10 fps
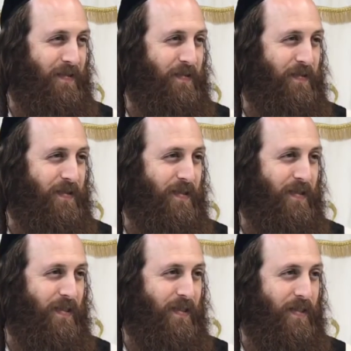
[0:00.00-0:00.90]

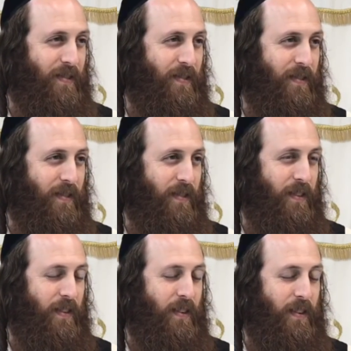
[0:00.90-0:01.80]

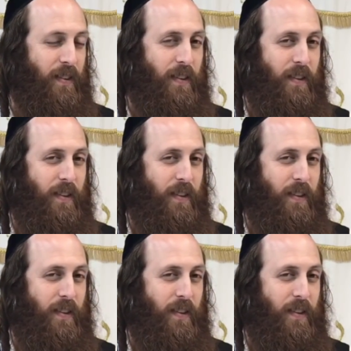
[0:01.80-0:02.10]
[no speech]